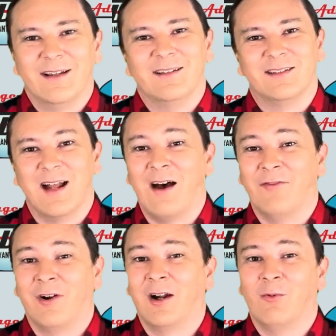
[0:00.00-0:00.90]
It's not
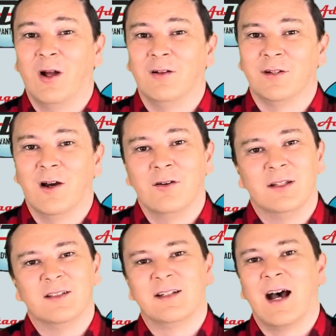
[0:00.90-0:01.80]
very well known,
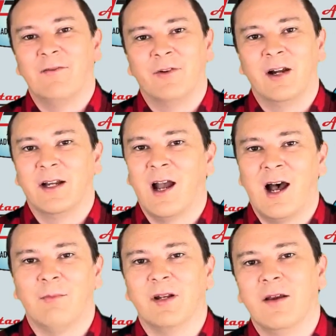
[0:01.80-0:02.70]
it's not very
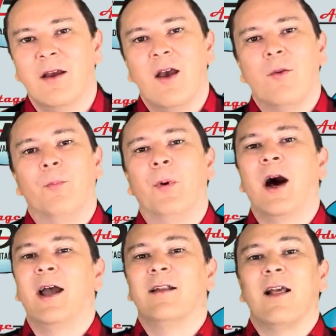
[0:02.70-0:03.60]
common,
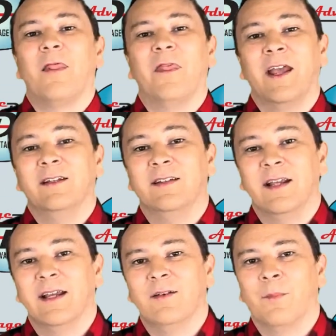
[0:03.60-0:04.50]
but they
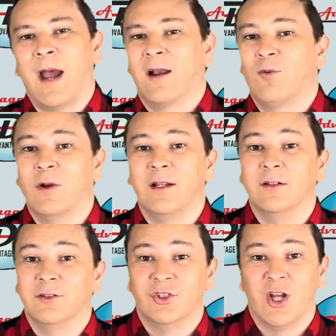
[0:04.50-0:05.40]
did back
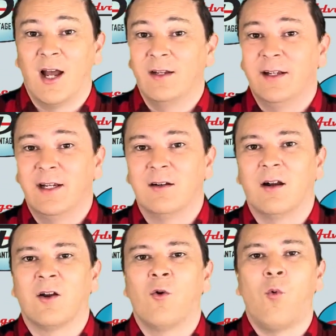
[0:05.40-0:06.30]
when John Deere
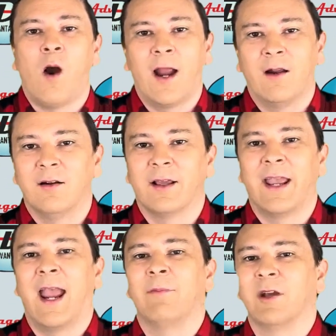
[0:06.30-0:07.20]
acquired
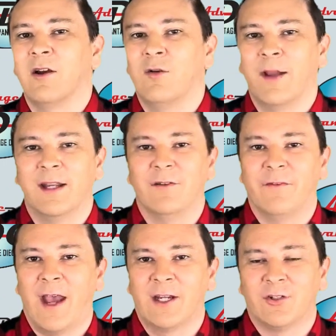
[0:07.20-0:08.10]
Cameco
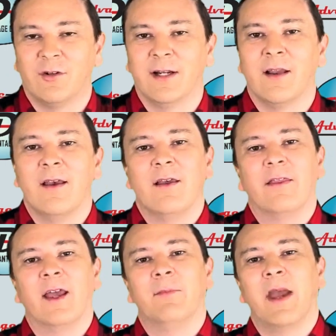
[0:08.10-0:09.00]
Manufacturing,
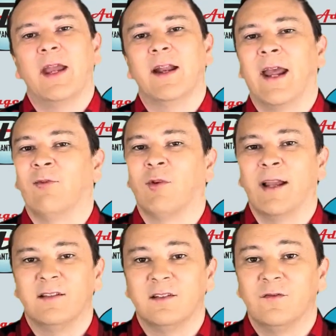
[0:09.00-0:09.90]
they made a
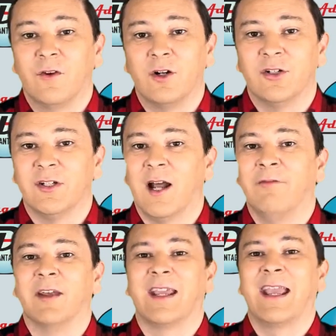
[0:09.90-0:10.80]
resin version
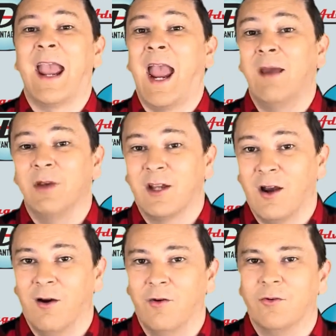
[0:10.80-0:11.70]
of the
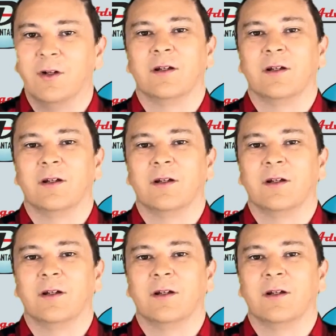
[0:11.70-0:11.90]
Cameco